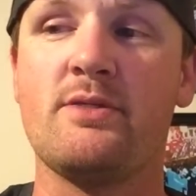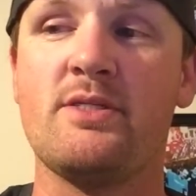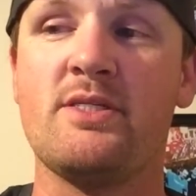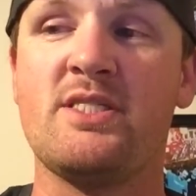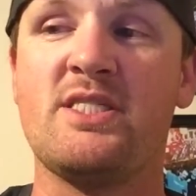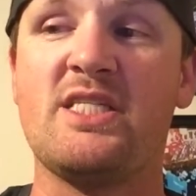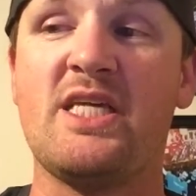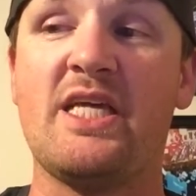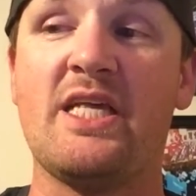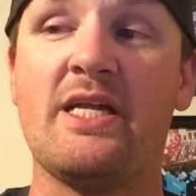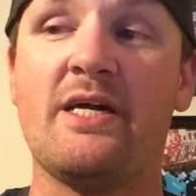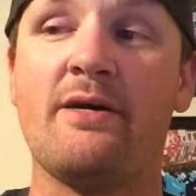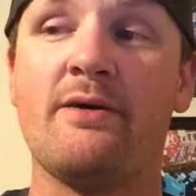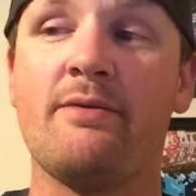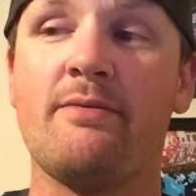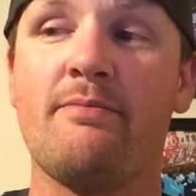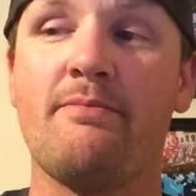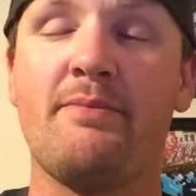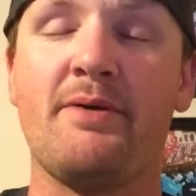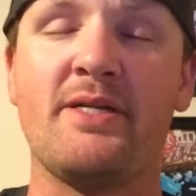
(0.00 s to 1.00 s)

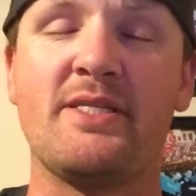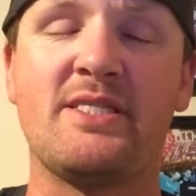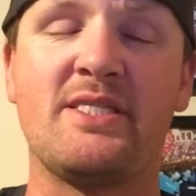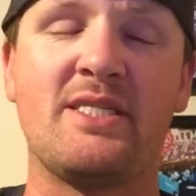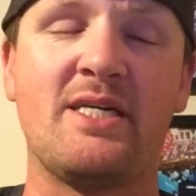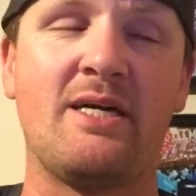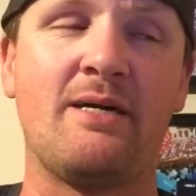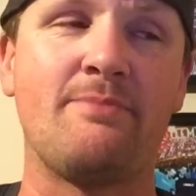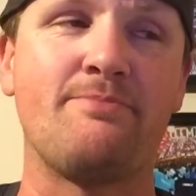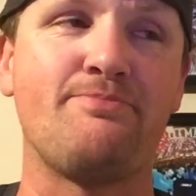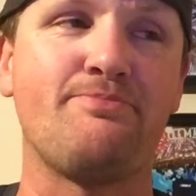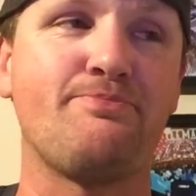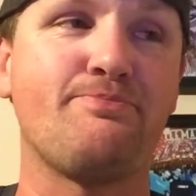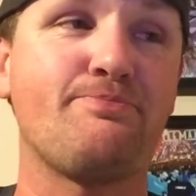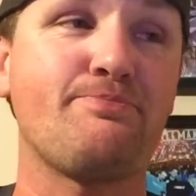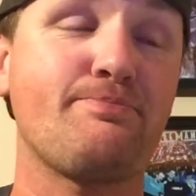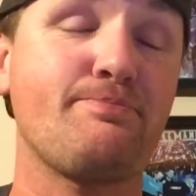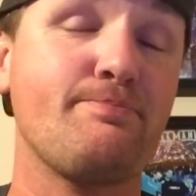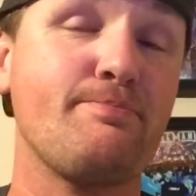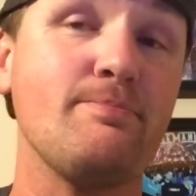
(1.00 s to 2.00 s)
Cena, but um,
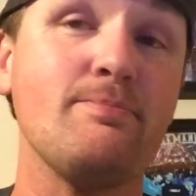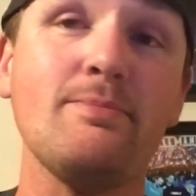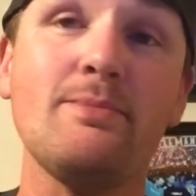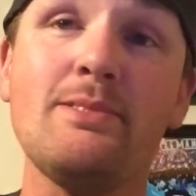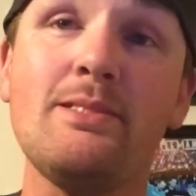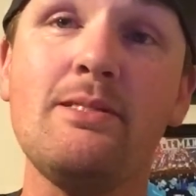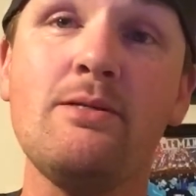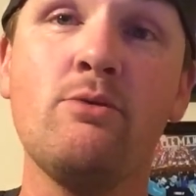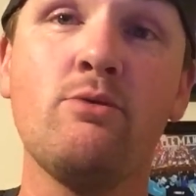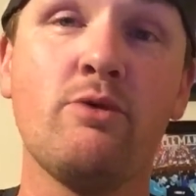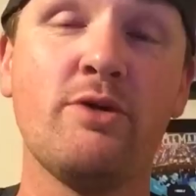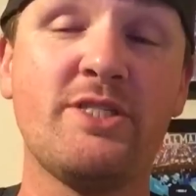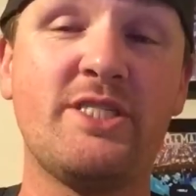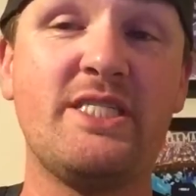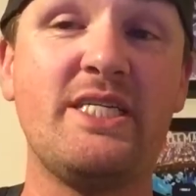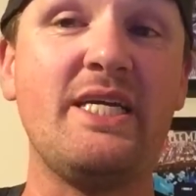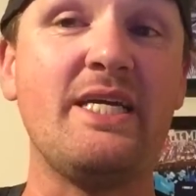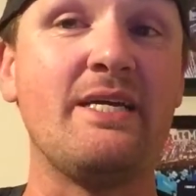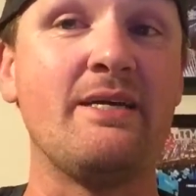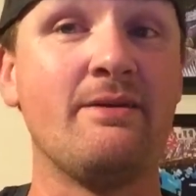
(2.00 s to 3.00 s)
we'll
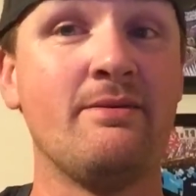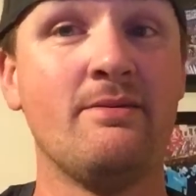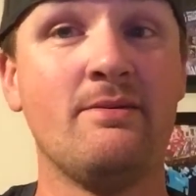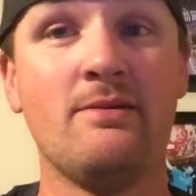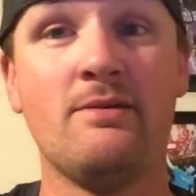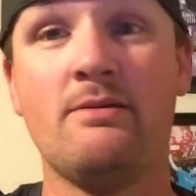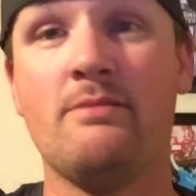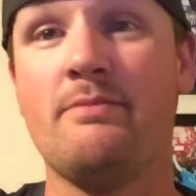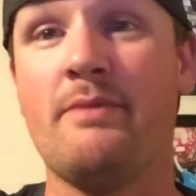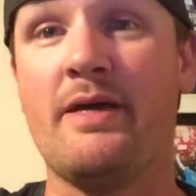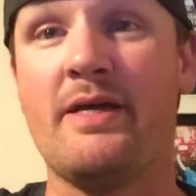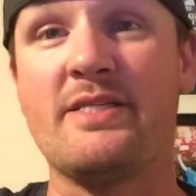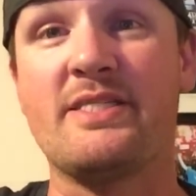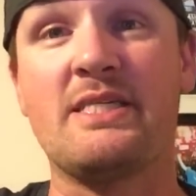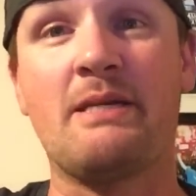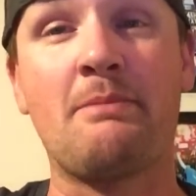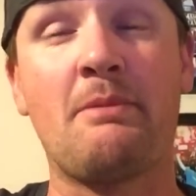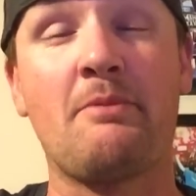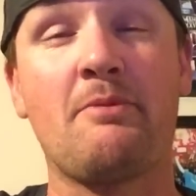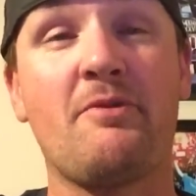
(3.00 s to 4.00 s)
see. And
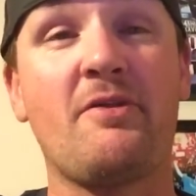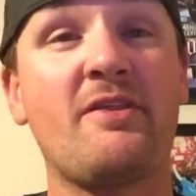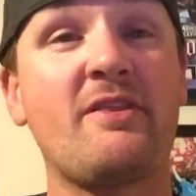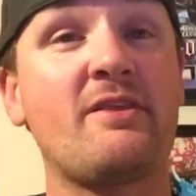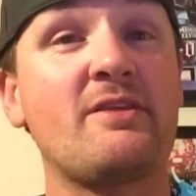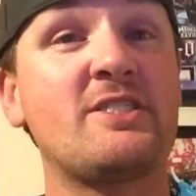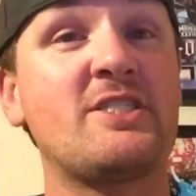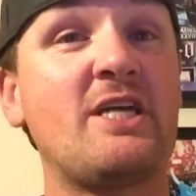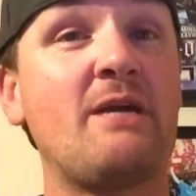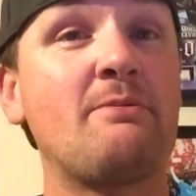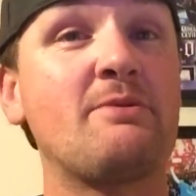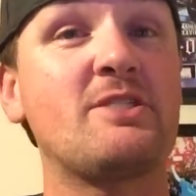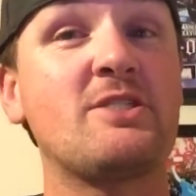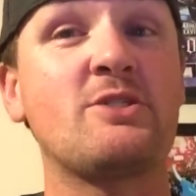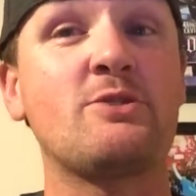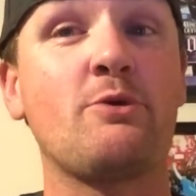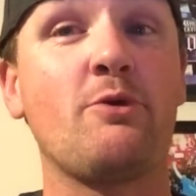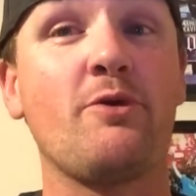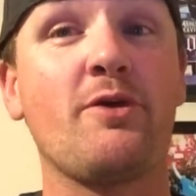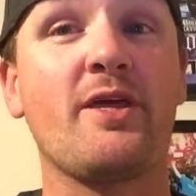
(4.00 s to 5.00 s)
some people think that Sheamus
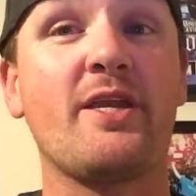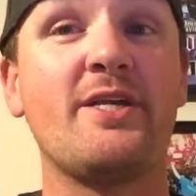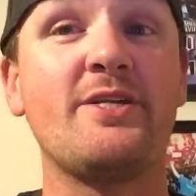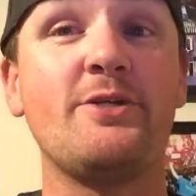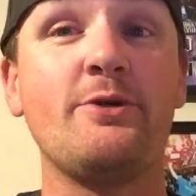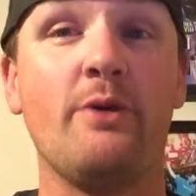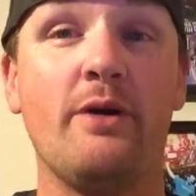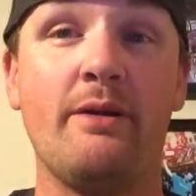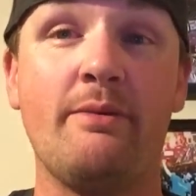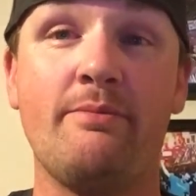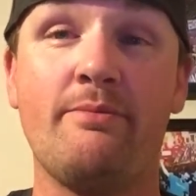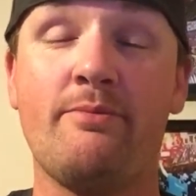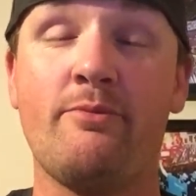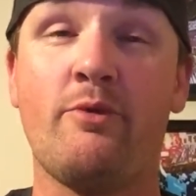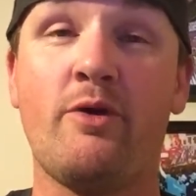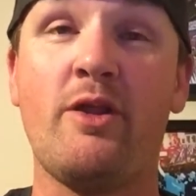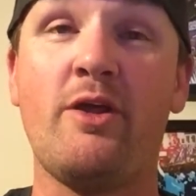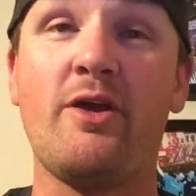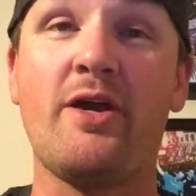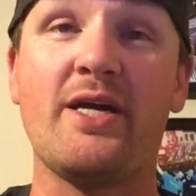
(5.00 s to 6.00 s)
is really going to do it.
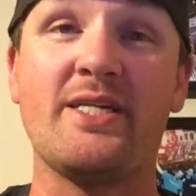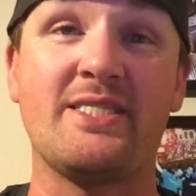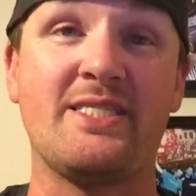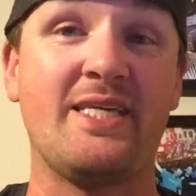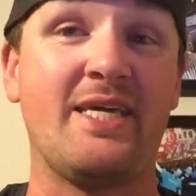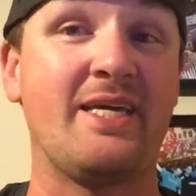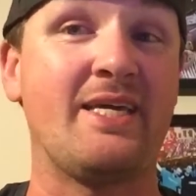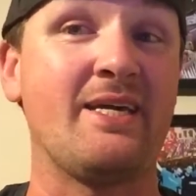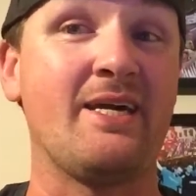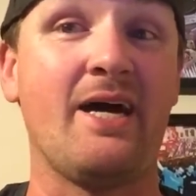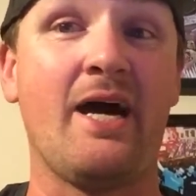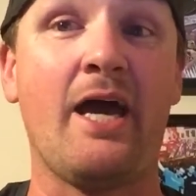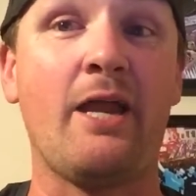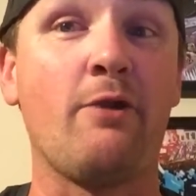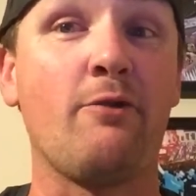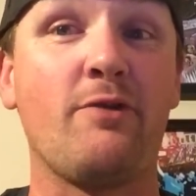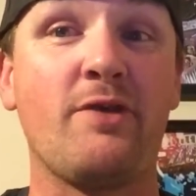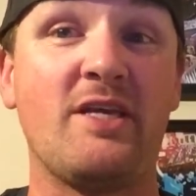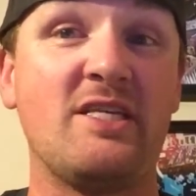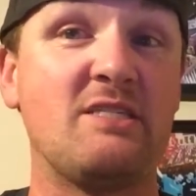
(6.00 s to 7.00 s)
What do you guys think? I
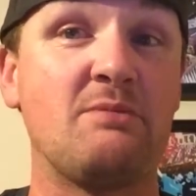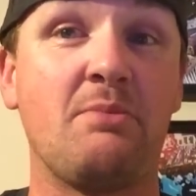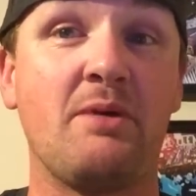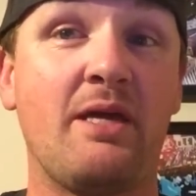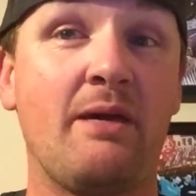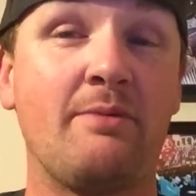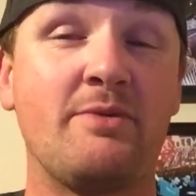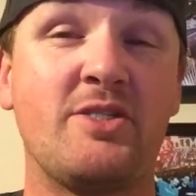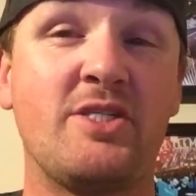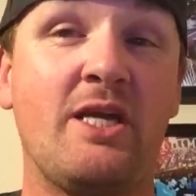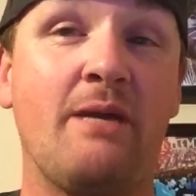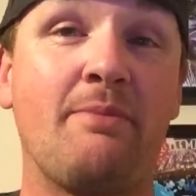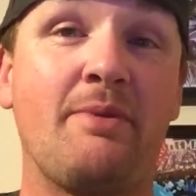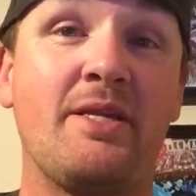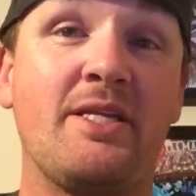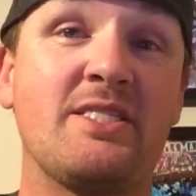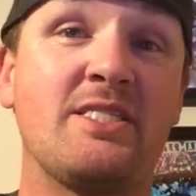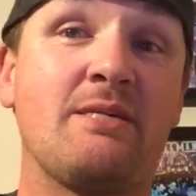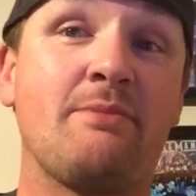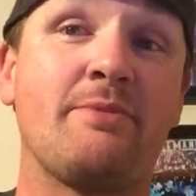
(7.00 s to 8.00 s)
don't think he's becoming
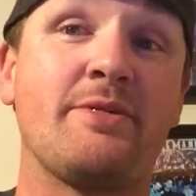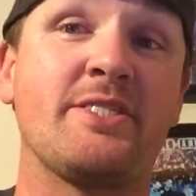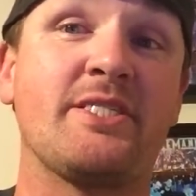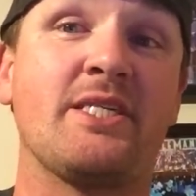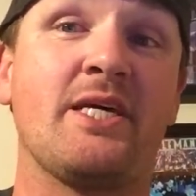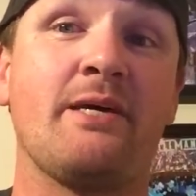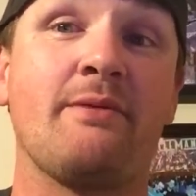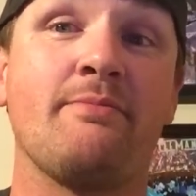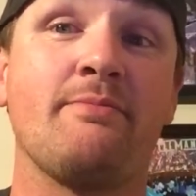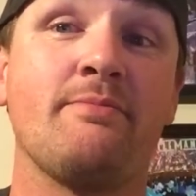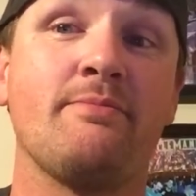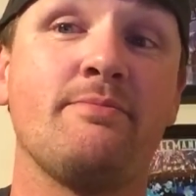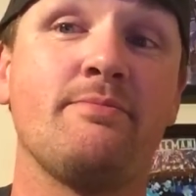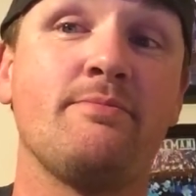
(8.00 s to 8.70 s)
champion at SummerSlam.